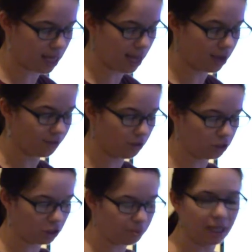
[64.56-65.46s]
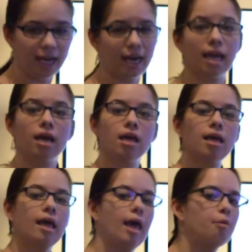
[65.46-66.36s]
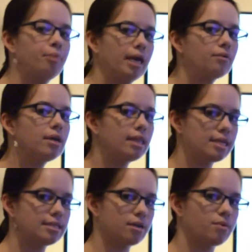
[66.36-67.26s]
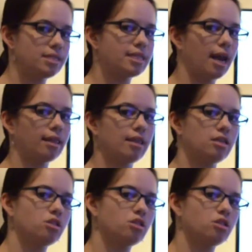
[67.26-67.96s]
like future planning, and be realistic when setting these.